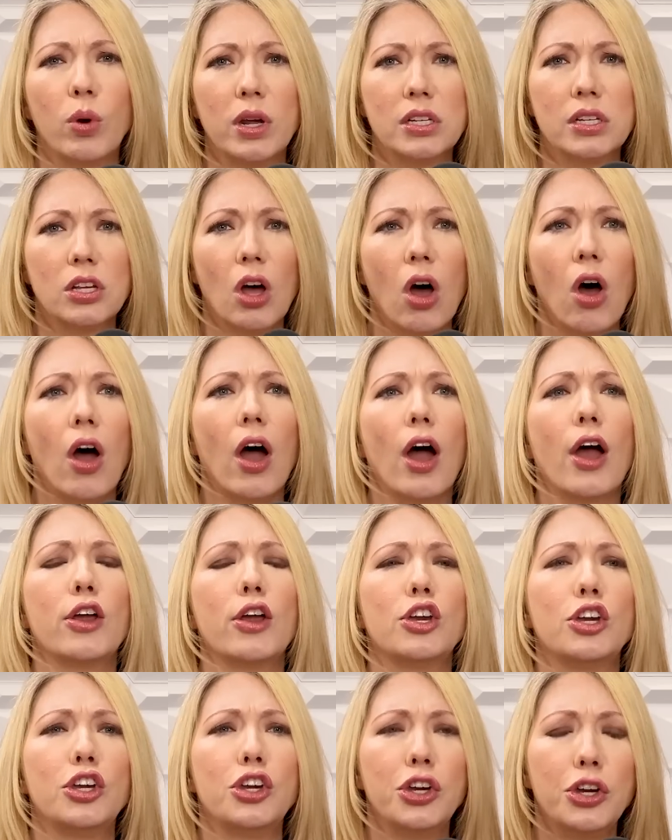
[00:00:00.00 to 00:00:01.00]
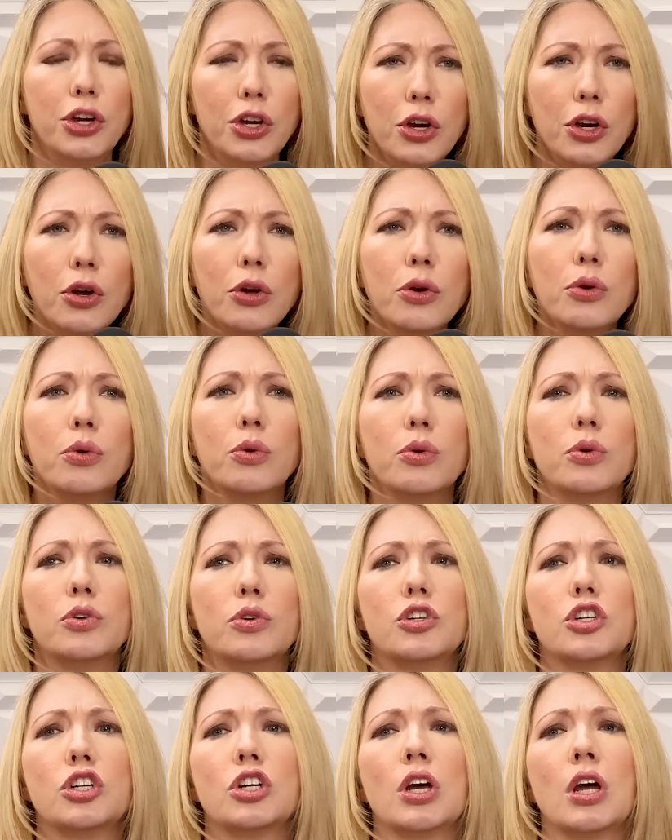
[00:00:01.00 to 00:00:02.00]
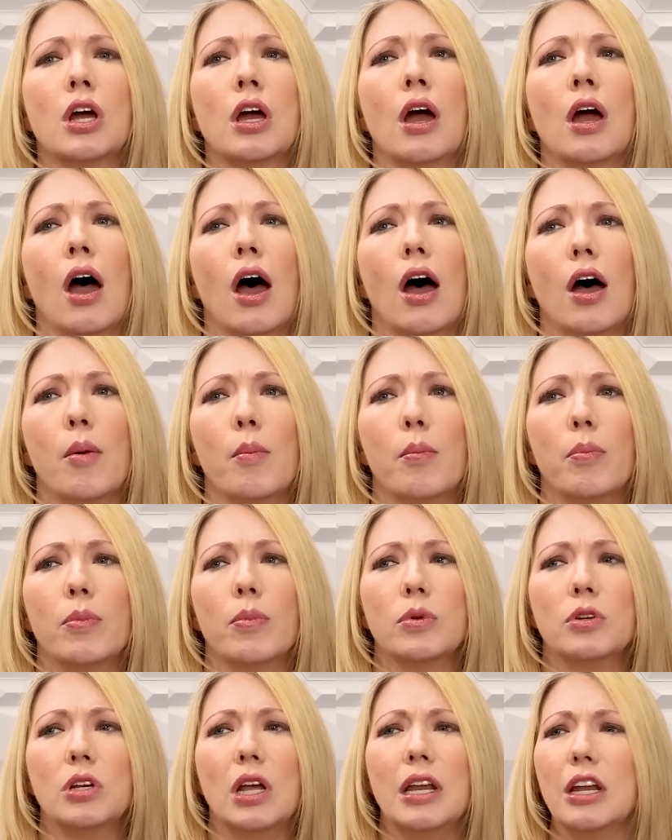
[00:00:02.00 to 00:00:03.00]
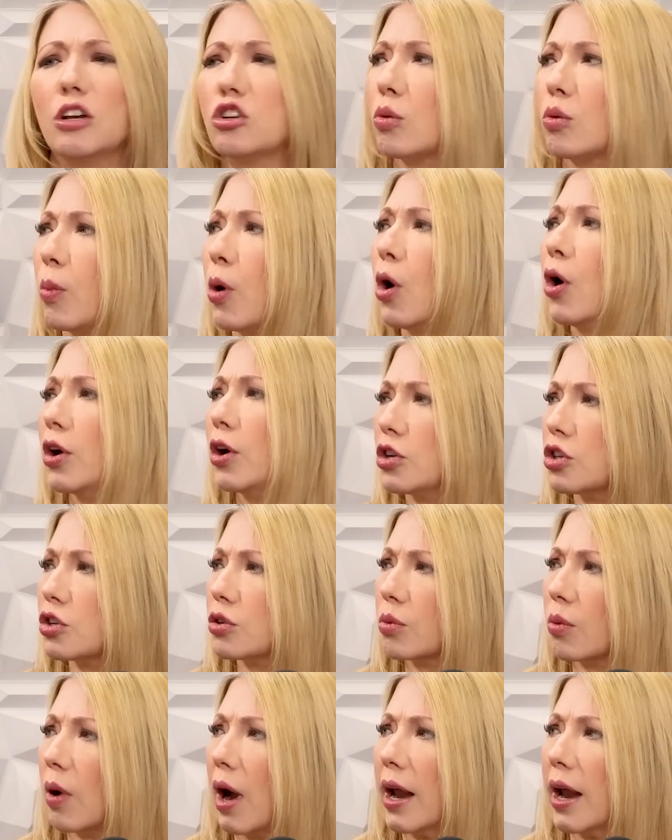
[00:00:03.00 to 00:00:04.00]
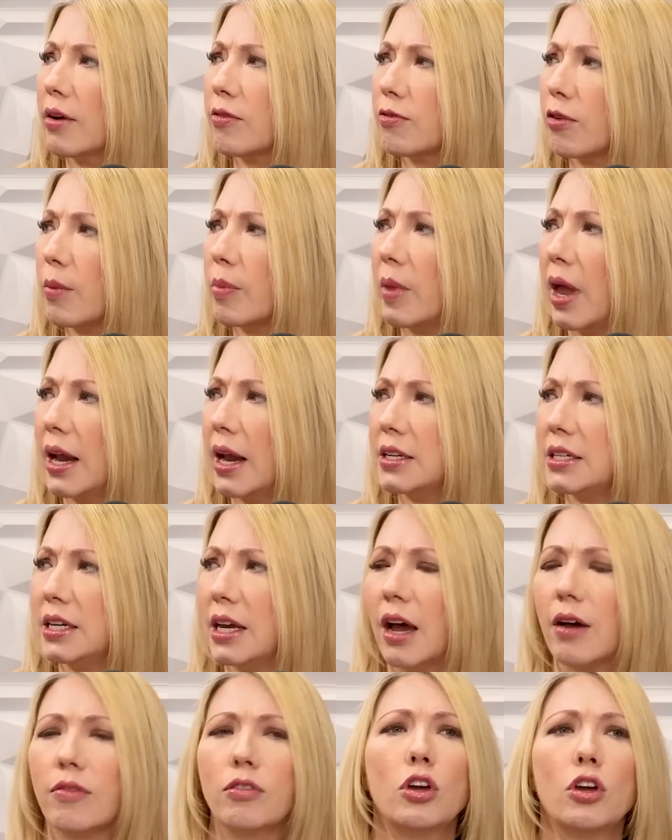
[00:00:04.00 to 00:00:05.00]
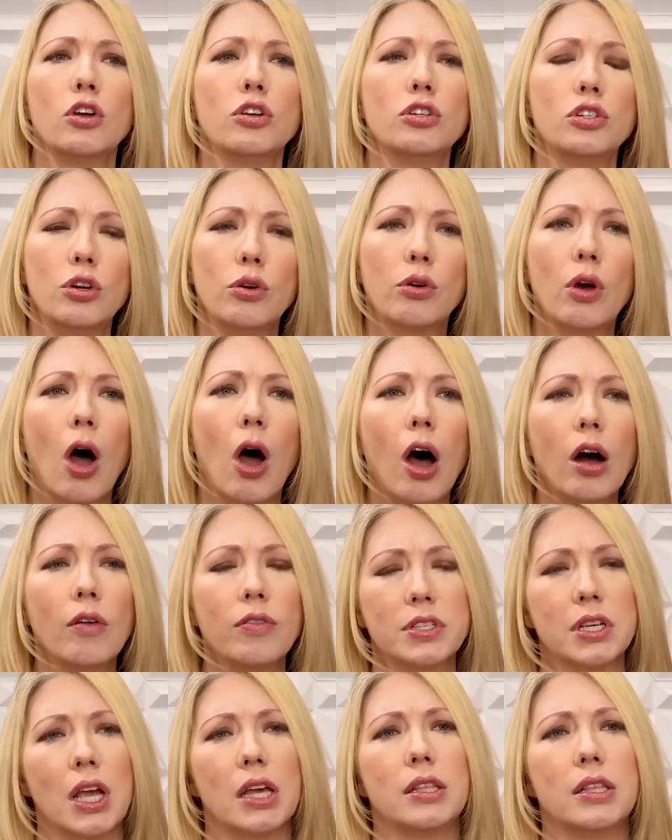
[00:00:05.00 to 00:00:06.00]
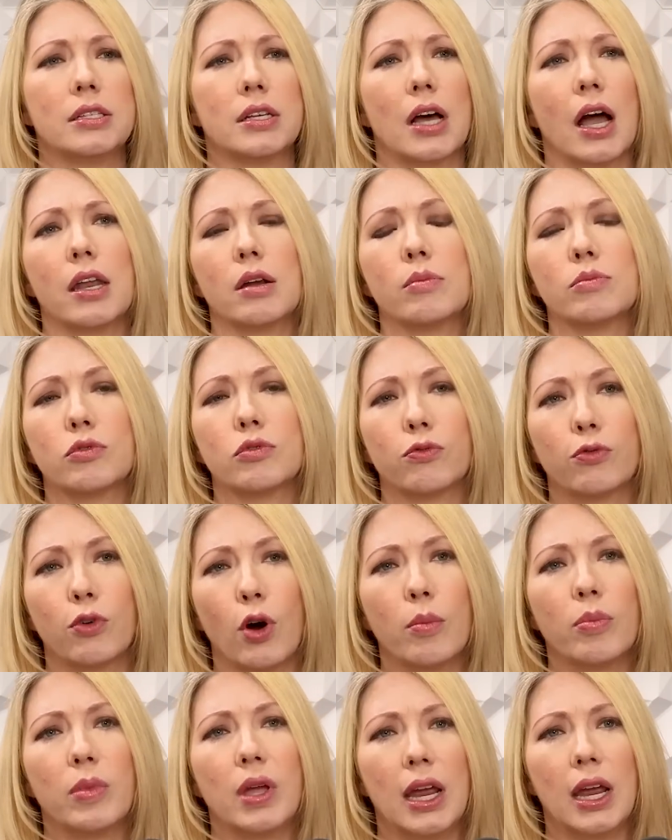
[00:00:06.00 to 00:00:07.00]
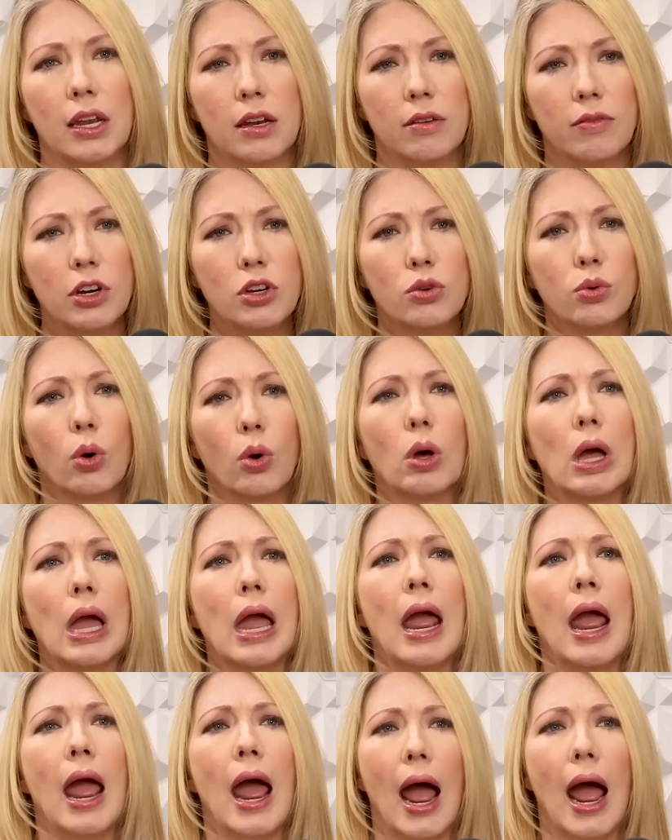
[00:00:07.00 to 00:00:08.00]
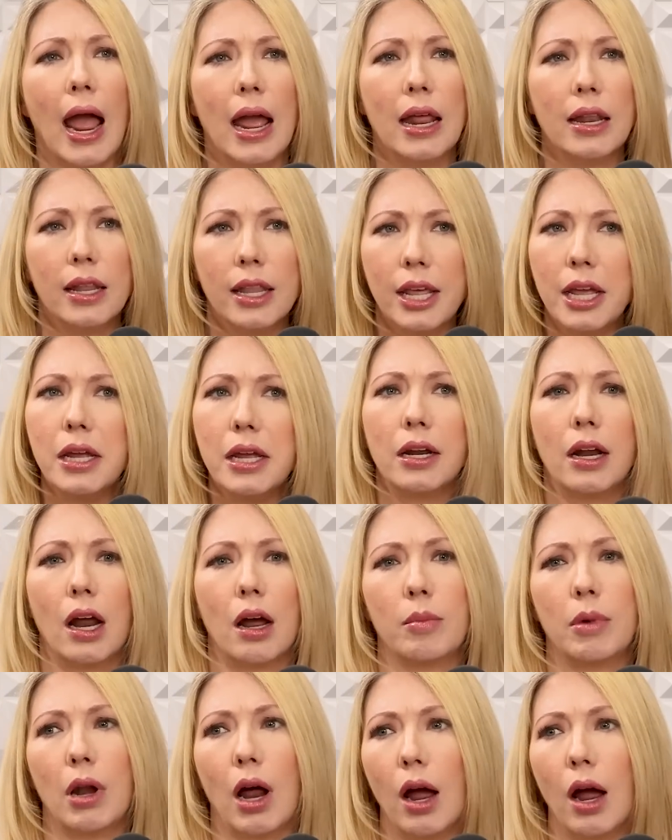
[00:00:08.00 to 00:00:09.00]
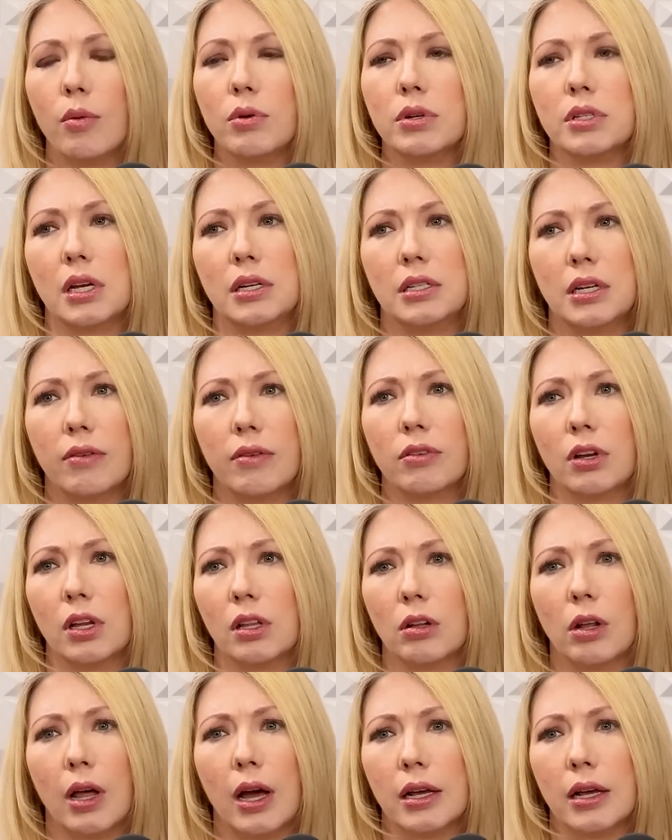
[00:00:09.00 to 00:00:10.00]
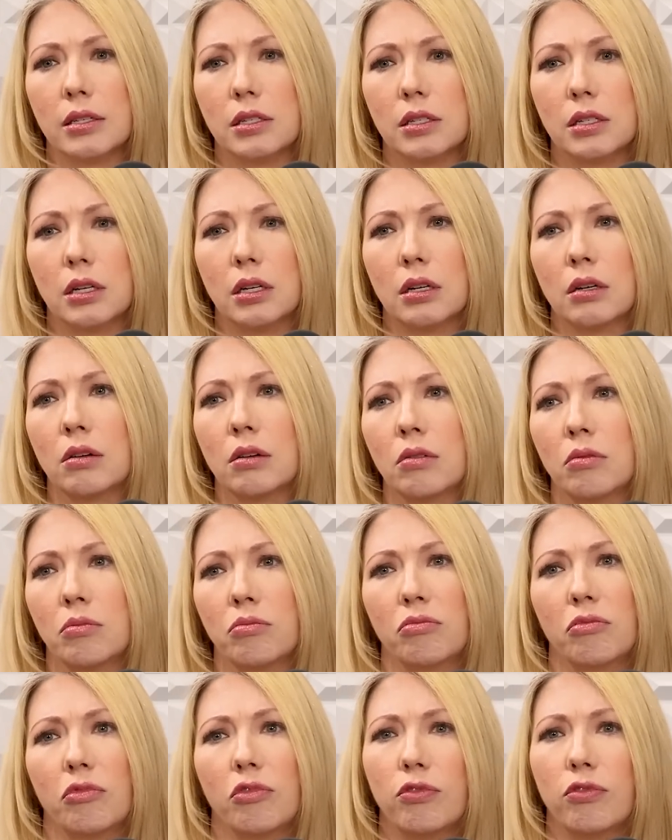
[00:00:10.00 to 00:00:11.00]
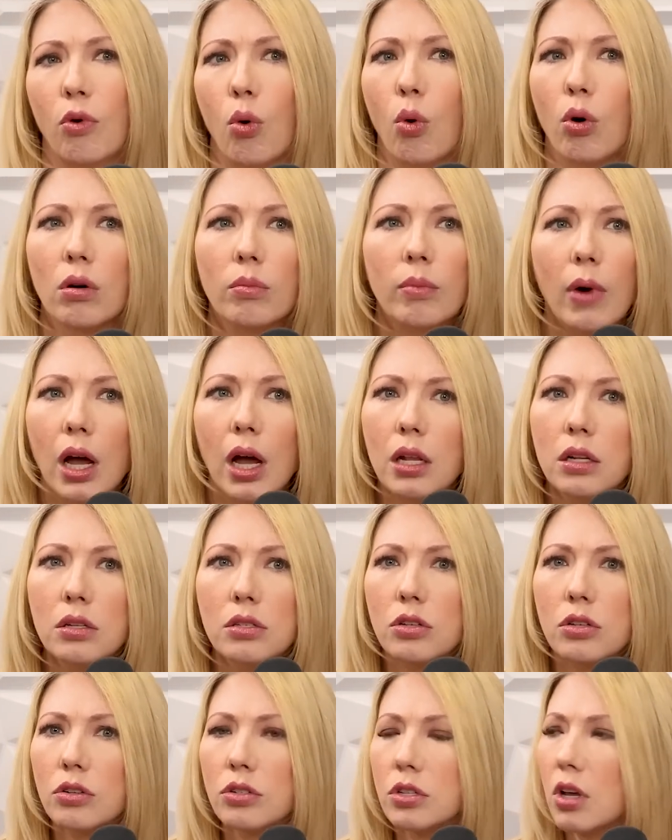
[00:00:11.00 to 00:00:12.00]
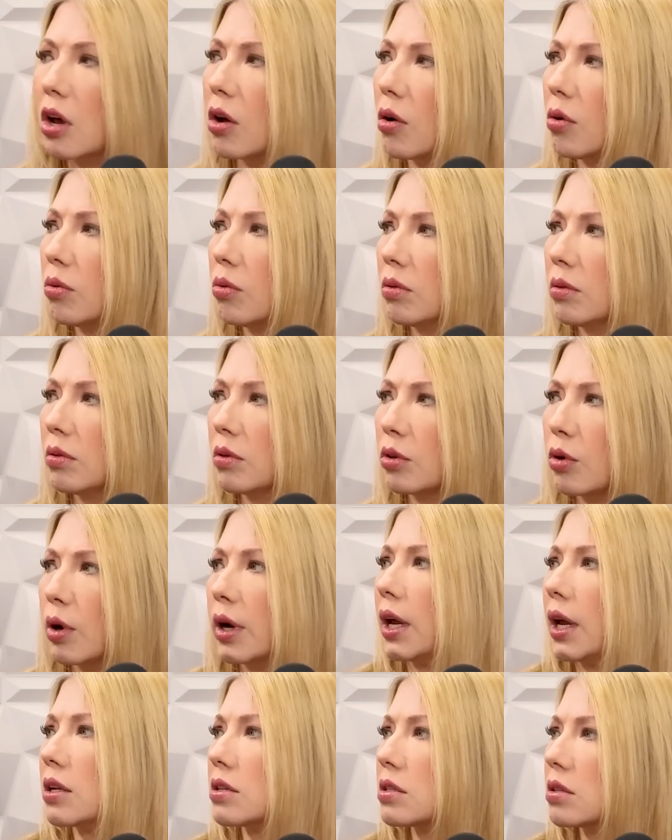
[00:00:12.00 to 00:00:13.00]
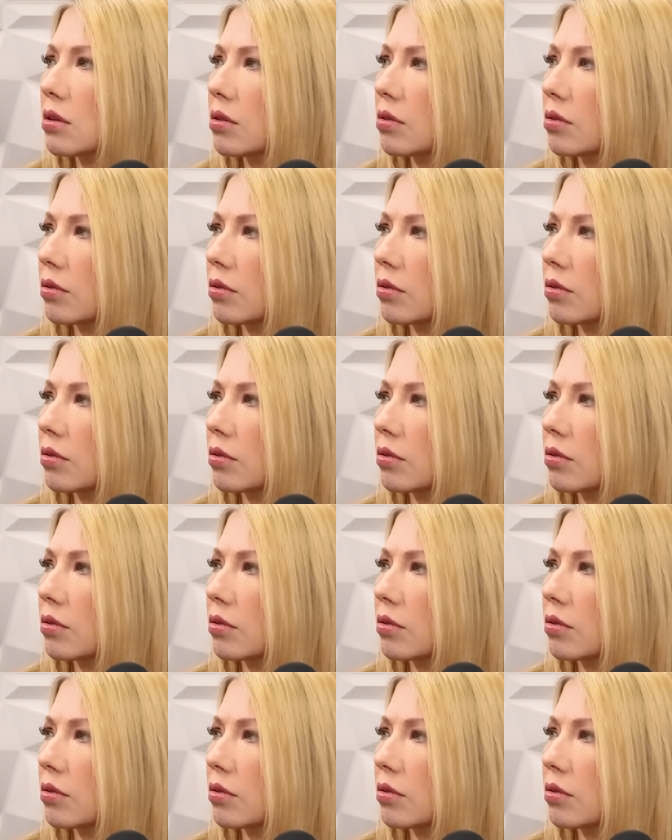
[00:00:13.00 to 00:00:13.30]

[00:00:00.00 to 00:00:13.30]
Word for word: we saw a huge um, initial push, right, from the A T F to confiscate these items from the individual. And then, I mean, I would say definitely the last four months or so, crickets.